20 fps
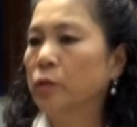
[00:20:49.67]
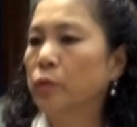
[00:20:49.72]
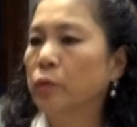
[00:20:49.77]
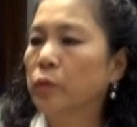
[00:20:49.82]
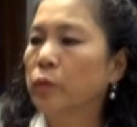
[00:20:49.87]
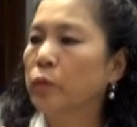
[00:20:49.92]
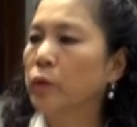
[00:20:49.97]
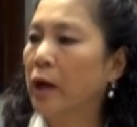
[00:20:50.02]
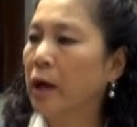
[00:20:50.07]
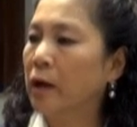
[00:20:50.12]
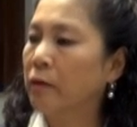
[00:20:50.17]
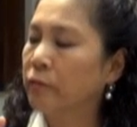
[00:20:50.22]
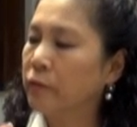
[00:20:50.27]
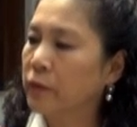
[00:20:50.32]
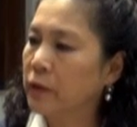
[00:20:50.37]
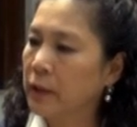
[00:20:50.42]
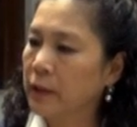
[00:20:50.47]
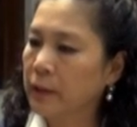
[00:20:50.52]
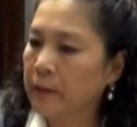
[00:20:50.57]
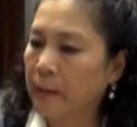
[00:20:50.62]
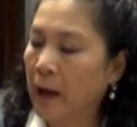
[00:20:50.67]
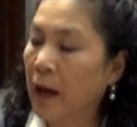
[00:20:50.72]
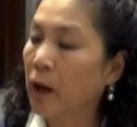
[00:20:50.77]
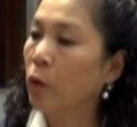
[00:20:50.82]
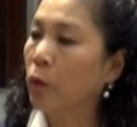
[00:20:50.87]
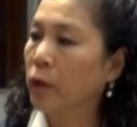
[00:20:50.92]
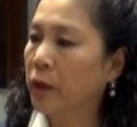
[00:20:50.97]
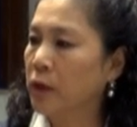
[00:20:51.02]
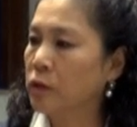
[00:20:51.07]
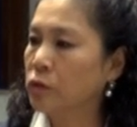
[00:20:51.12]
we will have the
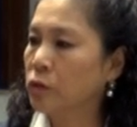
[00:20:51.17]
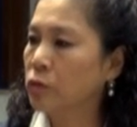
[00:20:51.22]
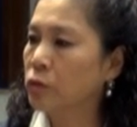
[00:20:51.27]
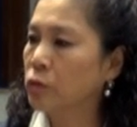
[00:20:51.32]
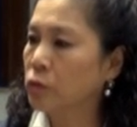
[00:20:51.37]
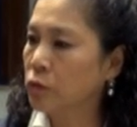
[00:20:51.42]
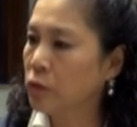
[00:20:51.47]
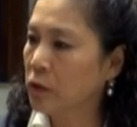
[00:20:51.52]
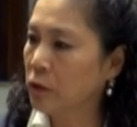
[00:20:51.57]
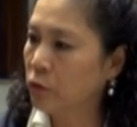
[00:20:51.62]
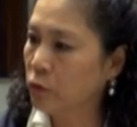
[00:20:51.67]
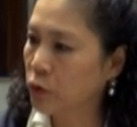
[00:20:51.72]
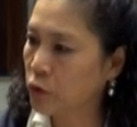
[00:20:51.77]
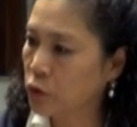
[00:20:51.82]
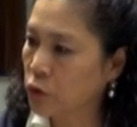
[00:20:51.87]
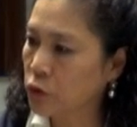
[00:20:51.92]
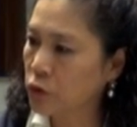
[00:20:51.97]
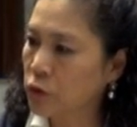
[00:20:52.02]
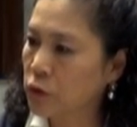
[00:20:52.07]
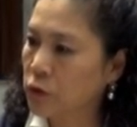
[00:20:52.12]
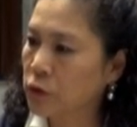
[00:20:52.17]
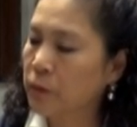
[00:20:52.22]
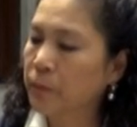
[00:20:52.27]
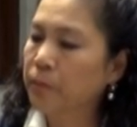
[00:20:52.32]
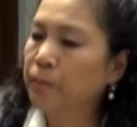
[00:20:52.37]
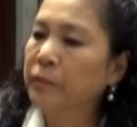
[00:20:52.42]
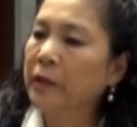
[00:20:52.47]
allocation to the regions,